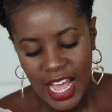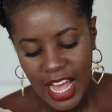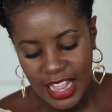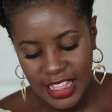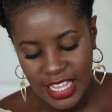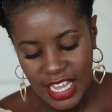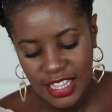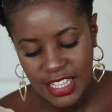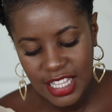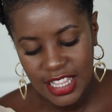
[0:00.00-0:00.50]

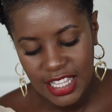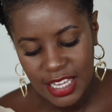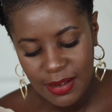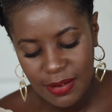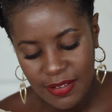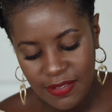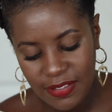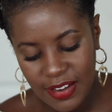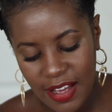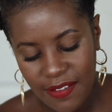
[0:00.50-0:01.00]
And the other thing
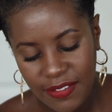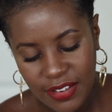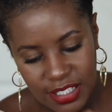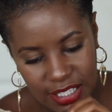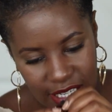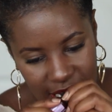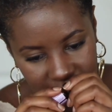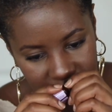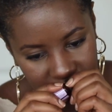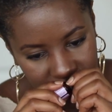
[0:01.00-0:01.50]
with
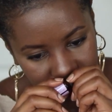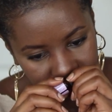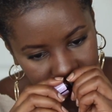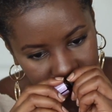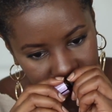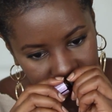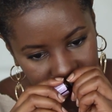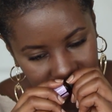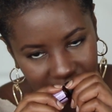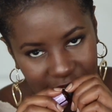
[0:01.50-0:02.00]
lavender
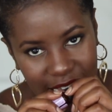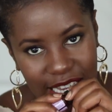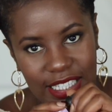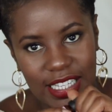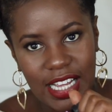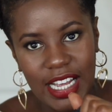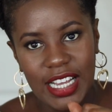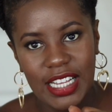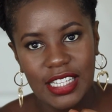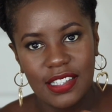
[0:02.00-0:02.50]
is
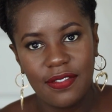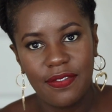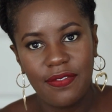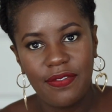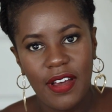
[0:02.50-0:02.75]
that it's